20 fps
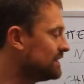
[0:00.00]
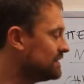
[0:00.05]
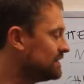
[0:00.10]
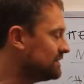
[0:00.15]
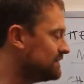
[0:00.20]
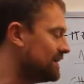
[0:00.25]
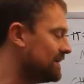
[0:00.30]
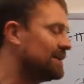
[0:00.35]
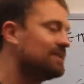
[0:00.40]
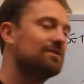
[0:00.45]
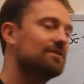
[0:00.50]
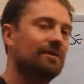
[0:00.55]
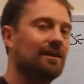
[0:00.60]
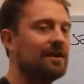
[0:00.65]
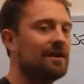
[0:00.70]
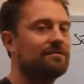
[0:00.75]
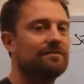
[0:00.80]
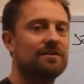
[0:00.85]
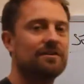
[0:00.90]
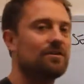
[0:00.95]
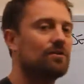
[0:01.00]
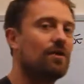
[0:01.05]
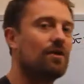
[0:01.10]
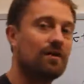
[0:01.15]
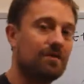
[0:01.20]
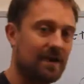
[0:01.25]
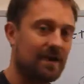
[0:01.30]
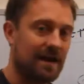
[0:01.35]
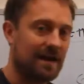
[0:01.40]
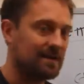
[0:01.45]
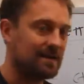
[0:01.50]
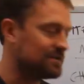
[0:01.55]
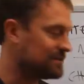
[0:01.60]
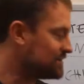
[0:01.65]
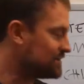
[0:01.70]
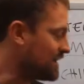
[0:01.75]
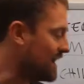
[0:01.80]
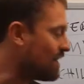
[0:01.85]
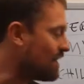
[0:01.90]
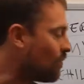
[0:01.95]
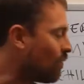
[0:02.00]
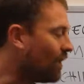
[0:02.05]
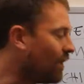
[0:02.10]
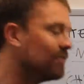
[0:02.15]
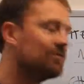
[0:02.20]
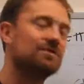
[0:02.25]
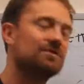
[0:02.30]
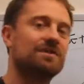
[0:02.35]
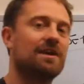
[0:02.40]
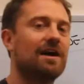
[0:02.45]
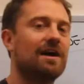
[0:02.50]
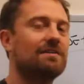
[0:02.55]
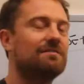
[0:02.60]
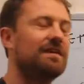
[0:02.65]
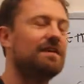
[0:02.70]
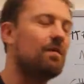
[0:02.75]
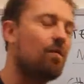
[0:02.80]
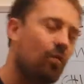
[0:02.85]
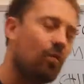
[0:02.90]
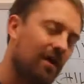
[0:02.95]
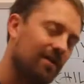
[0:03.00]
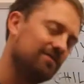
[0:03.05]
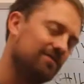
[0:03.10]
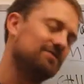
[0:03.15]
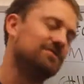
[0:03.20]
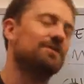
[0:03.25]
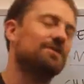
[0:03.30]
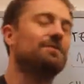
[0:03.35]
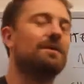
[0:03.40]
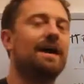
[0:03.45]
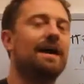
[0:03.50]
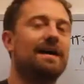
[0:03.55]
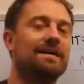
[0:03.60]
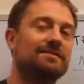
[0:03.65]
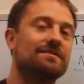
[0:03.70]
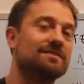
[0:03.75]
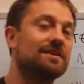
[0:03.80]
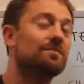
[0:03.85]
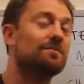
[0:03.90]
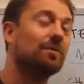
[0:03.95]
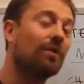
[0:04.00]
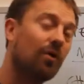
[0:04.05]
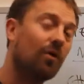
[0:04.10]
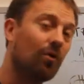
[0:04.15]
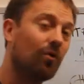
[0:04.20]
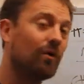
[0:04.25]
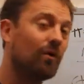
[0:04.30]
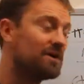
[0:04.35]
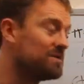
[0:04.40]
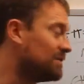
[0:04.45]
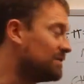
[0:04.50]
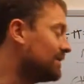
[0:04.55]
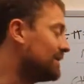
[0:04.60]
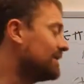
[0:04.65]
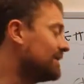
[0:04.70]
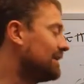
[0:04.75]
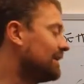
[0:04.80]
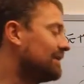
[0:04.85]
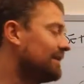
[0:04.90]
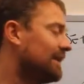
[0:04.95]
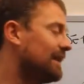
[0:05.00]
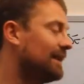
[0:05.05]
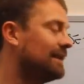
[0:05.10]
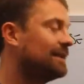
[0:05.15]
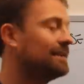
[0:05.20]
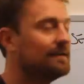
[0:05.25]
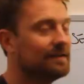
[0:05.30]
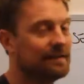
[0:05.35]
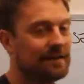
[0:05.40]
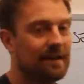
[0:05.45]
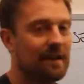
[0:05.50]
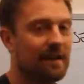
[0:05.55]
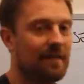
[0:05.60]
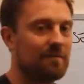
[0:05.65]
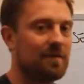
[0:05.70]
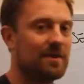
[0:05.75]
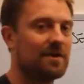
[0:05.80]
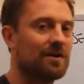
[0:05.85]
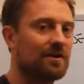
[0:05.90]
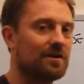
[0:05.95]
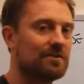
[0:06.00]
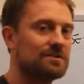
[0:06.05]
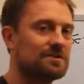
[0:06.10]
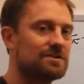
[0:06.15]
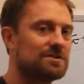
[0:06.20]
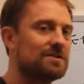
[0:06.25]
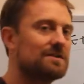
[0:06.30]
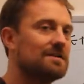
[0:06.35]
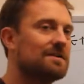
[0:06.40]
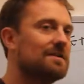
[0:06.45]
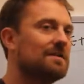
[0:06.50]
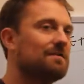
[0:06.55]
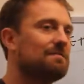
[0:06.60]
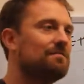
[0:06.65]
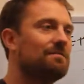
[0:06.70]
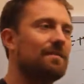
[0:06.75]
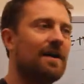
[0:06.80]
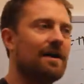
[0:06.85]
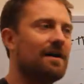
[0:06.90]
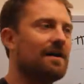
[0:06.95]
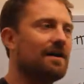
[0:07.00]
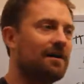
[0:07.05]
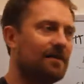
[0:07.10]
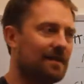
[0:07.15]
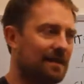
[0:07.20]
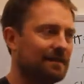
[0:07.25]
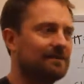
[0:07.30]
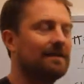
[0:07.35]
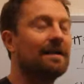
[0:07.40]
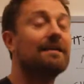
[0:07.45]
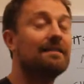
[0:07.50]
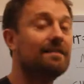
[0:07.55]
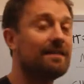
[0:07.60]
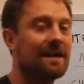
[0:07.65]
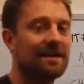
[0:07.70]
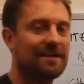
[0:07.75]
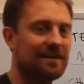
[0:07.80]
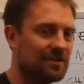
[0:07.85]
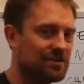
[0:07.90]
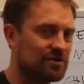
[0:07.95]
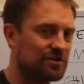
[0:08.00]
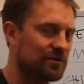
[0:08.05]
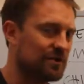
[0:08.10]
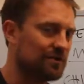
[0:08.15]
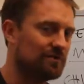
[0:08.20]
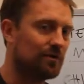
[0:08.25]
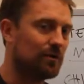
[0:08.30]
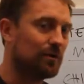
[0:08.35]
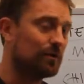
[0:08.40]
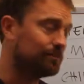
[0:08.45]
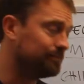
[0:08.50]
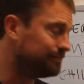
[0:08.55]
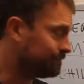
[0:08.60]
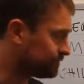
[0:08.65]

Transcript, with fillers: take your life in your own hands, take one's life in one's own hands, it will always be written like that because they are yeah, in their dictionary form.